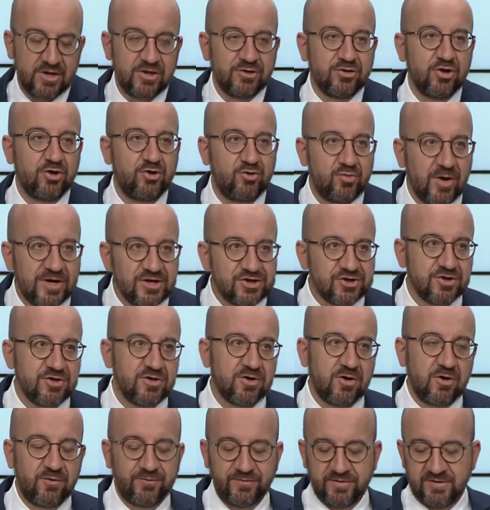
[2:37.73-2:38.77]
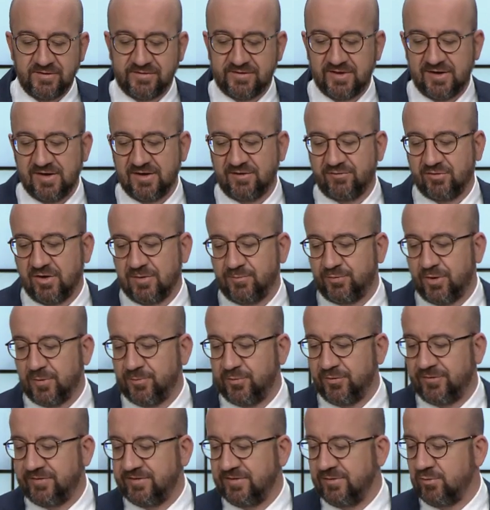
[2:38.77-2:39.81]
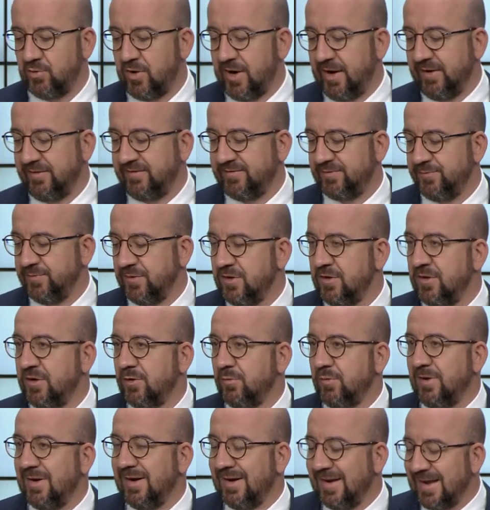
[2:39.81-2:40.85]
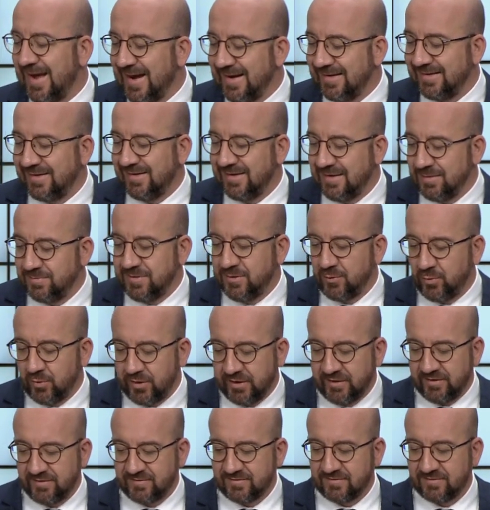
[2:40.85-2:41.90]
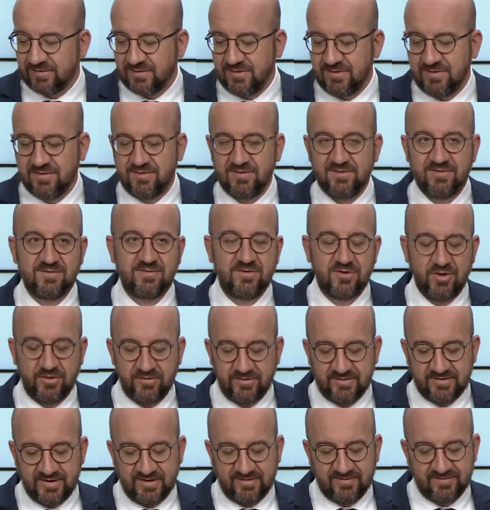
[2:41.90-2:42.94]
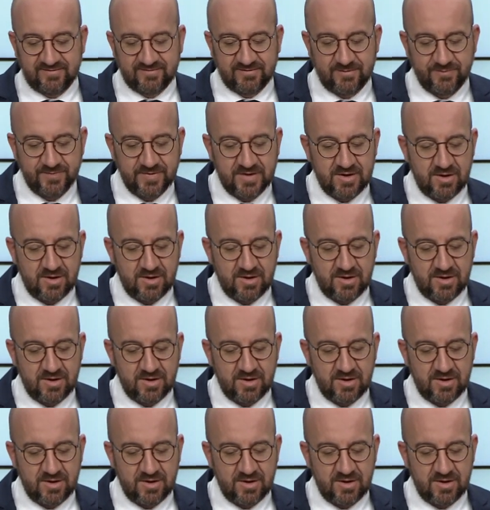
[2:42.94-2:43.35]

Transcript: The question of intellectual property rights will likely be raised in this context.